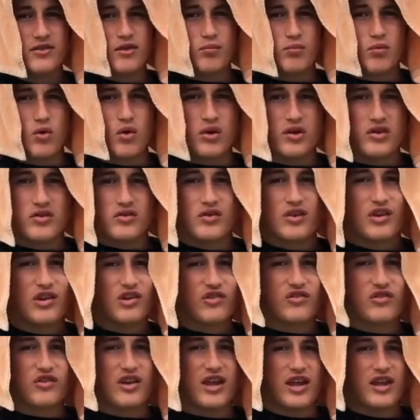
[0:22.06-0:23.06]
the
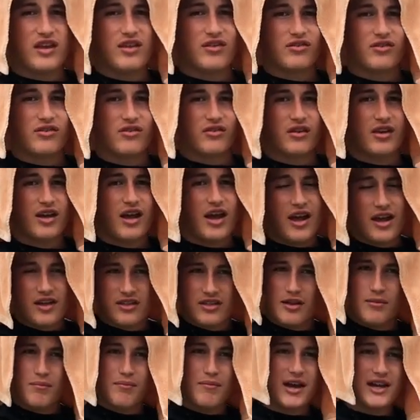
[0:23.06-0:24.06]
poisonous snakes,
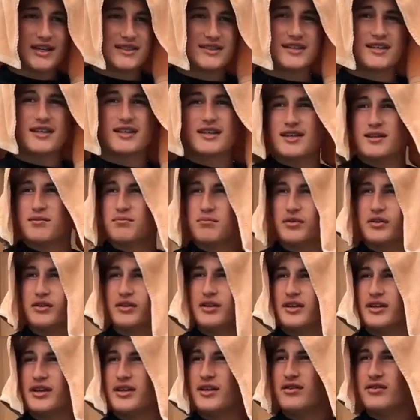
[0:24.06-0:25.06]
the Mexican
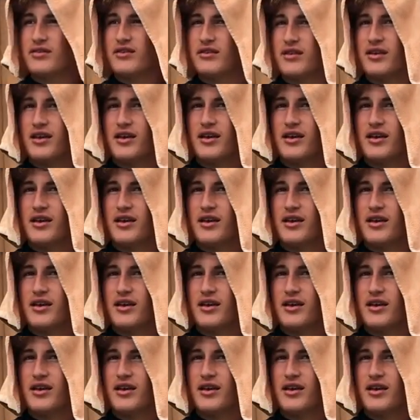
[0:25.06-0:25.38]
police,